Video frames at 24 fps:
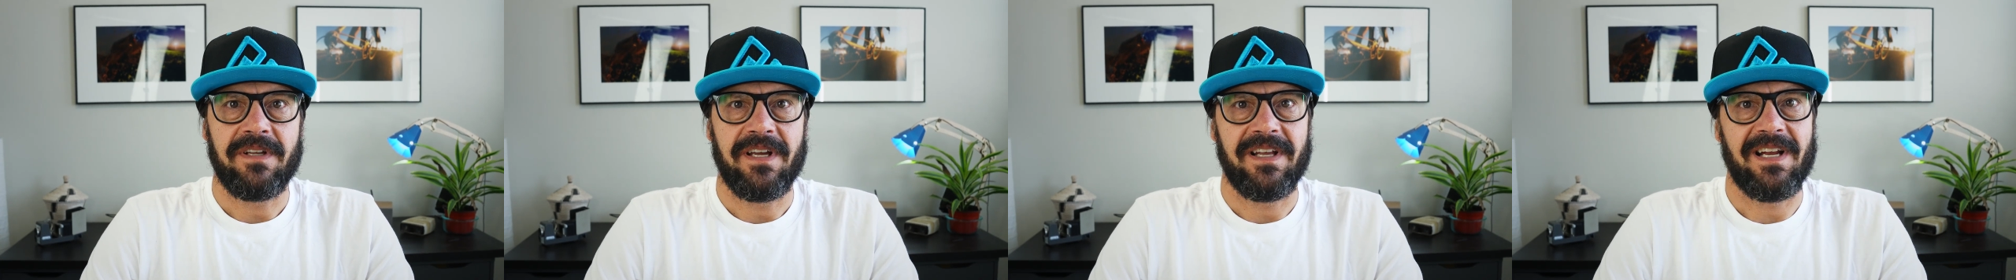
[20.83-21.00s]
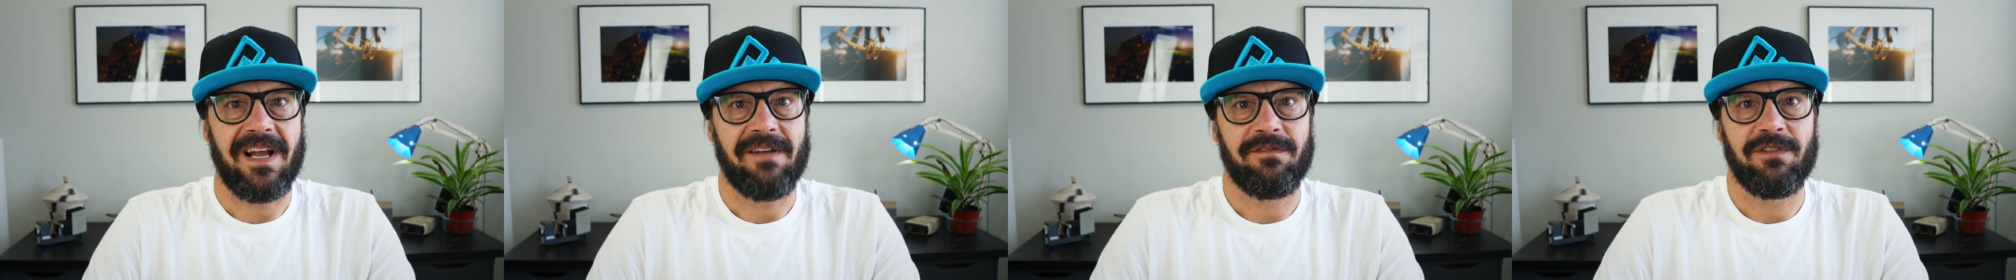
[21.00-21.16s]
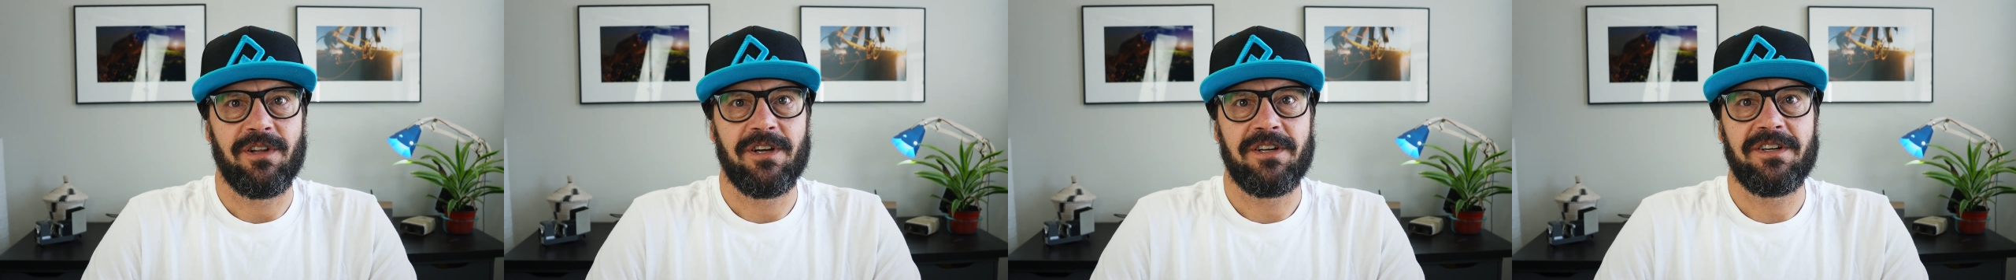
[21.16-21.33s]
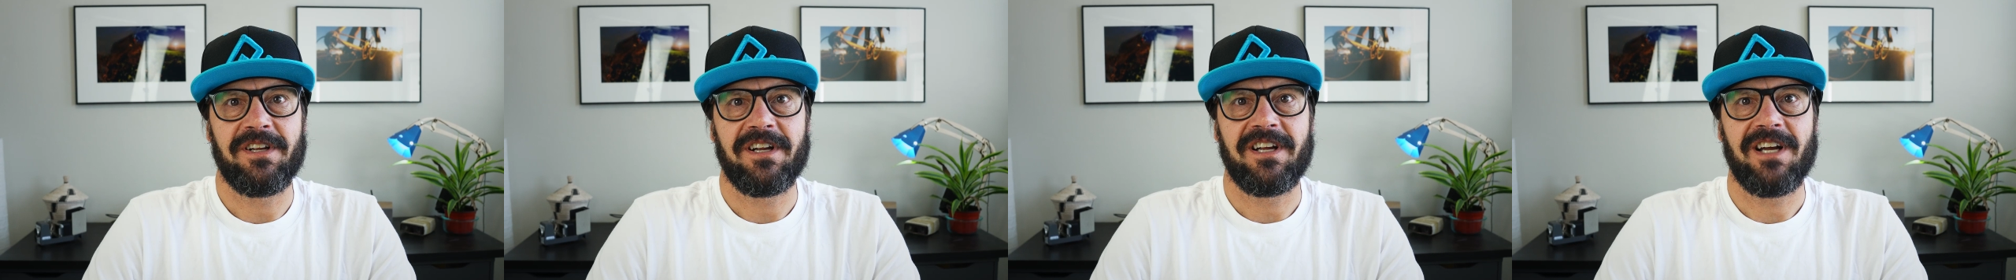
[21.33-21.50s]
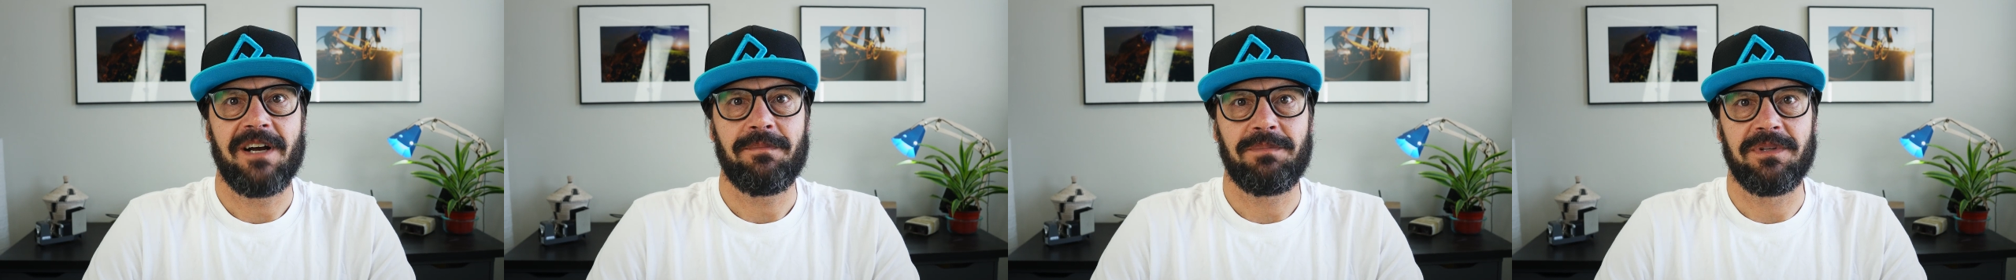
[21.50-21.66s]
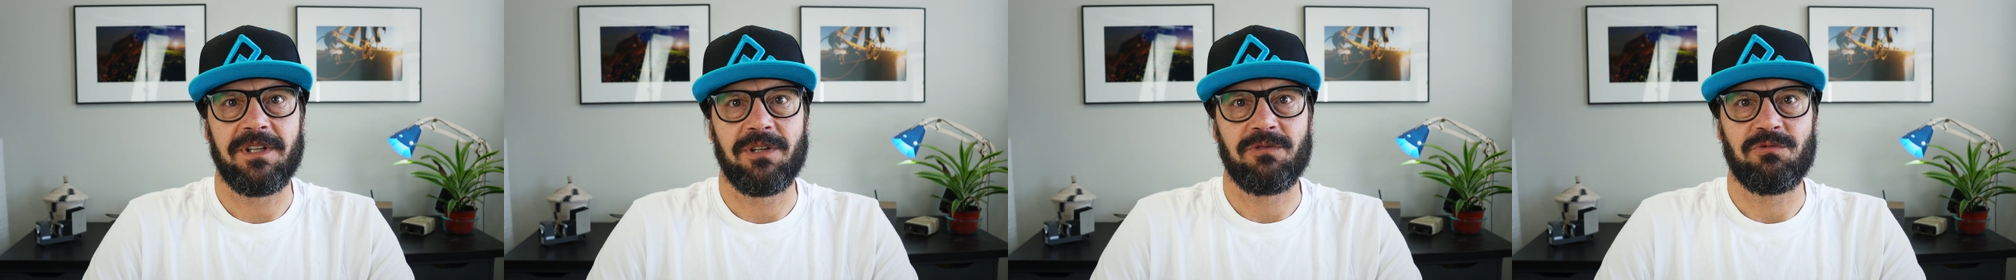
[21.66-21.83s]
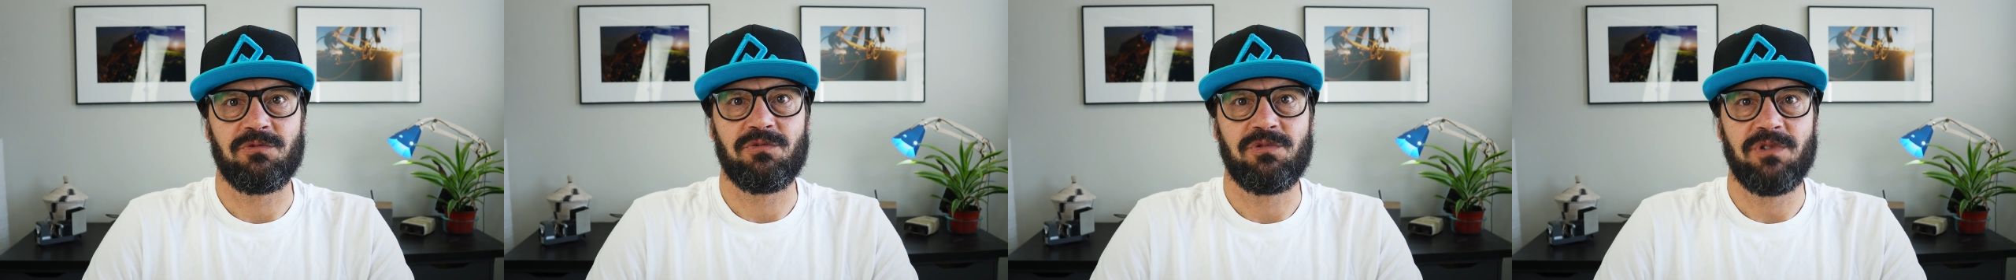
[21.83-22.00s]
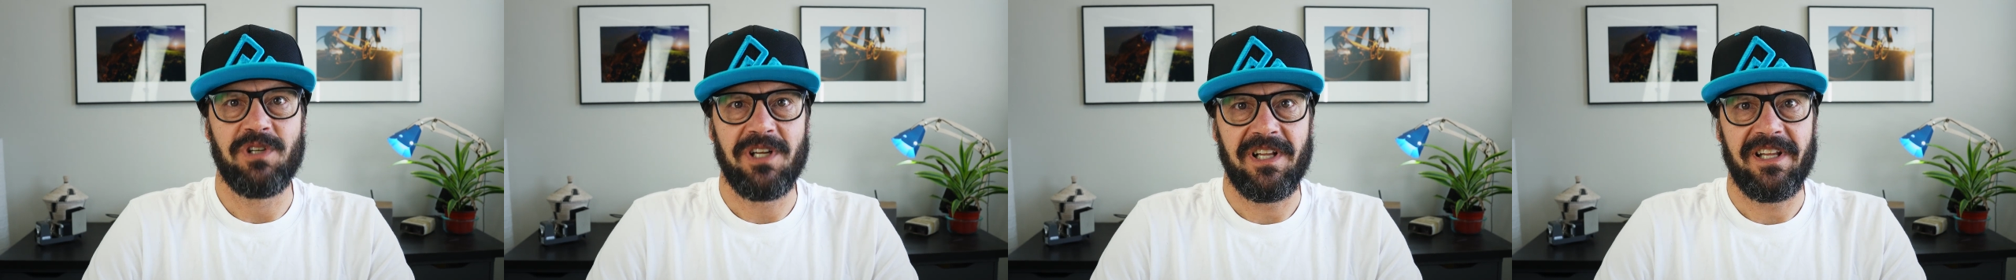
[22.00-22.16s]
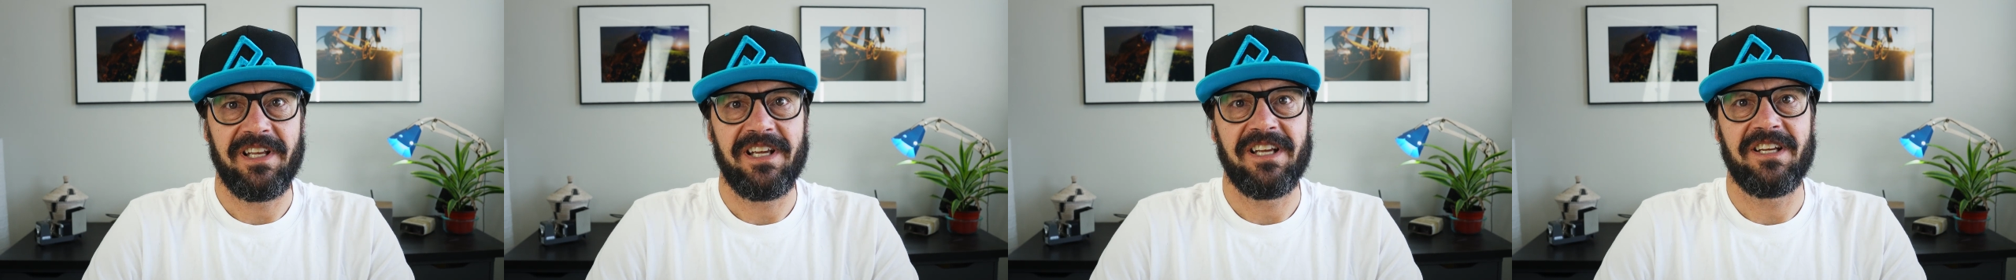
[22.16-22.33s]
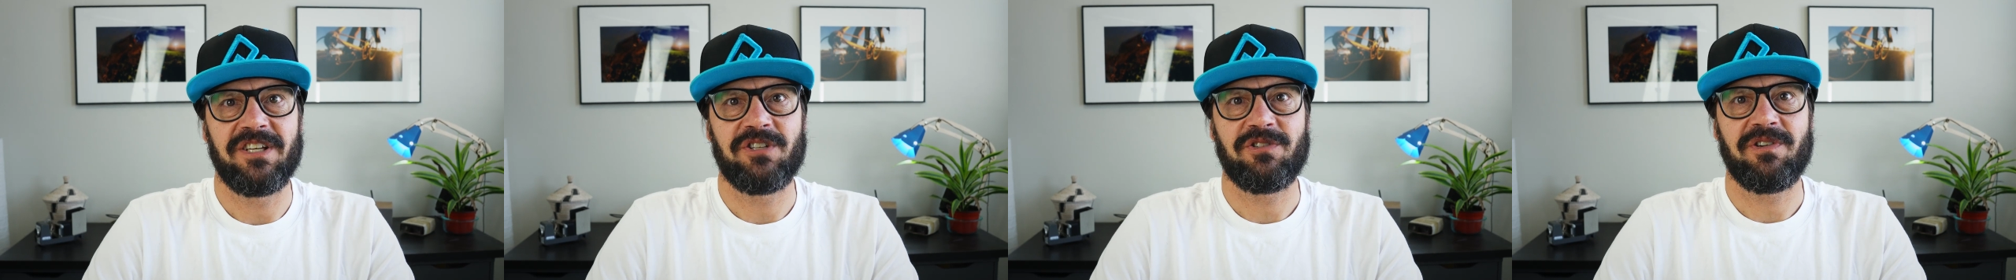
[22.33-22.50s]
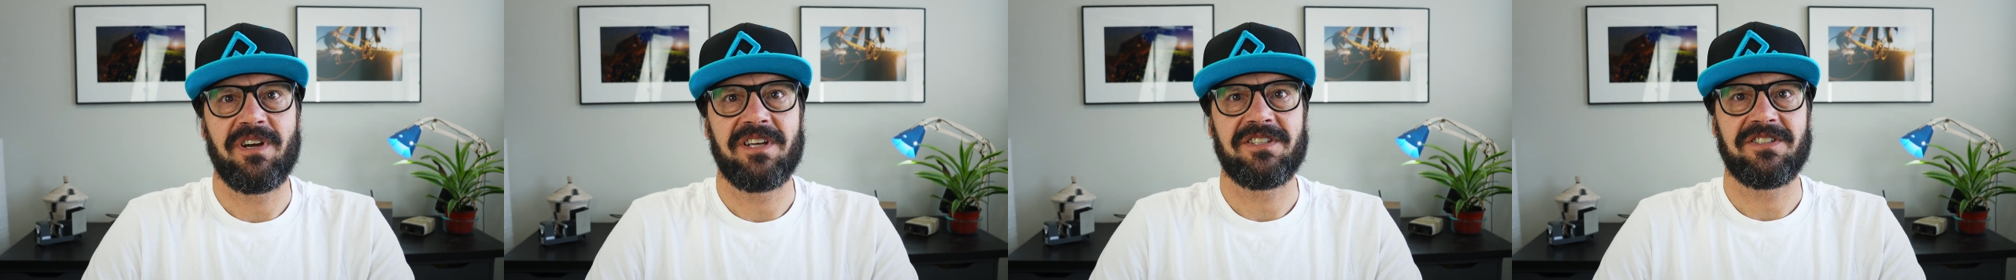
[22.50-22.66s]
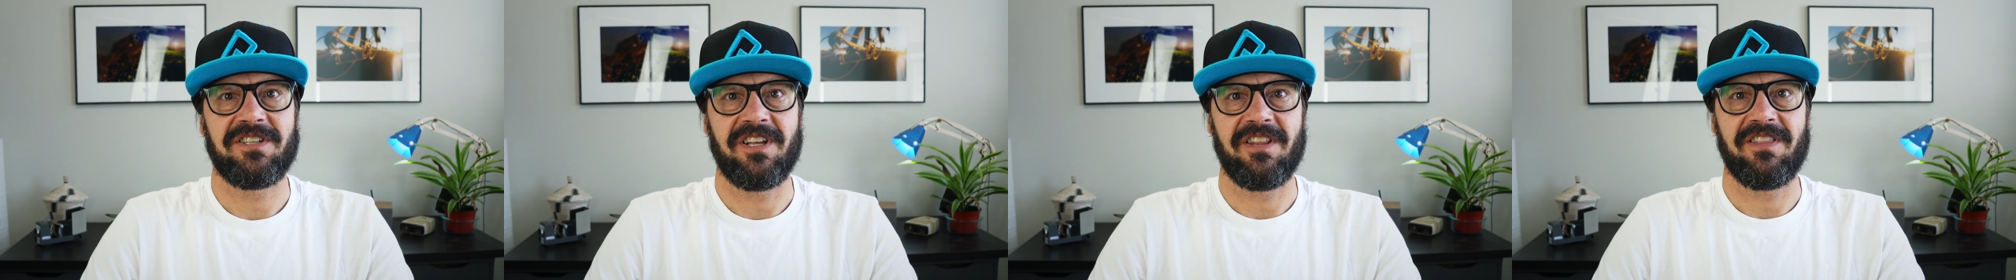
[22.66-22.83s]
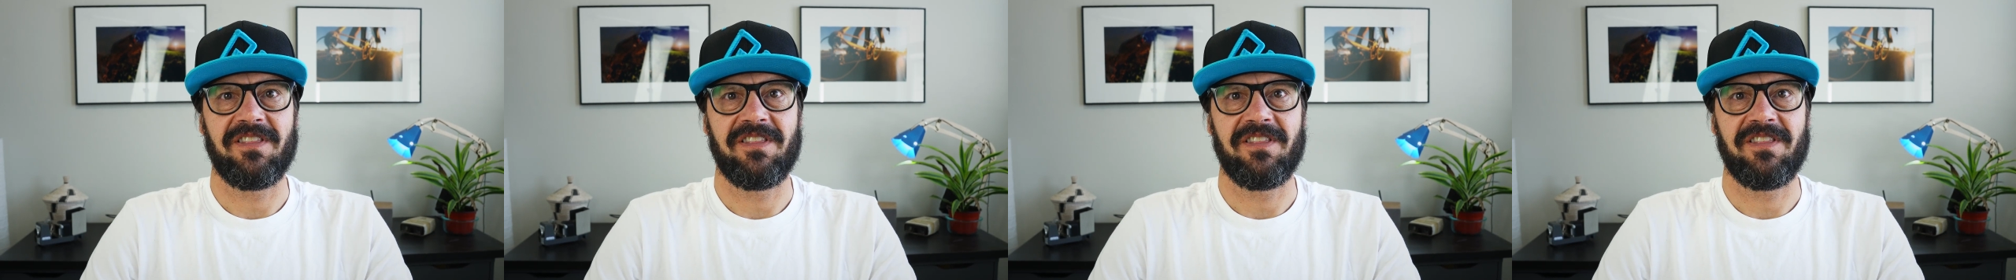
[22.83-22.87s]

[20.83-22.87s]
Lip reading: and I've learned a couple of really interesting